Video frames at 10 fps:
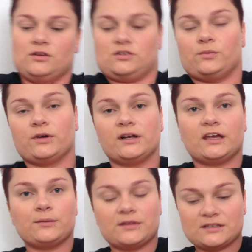So we're going to
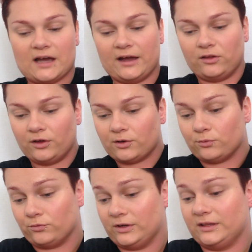keep this eye look
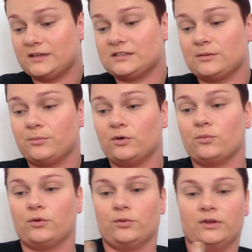really simple.
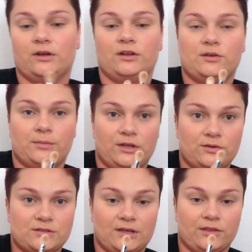We're only going to be
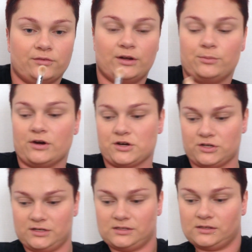using 3
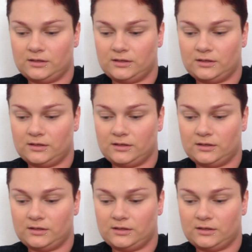brushes.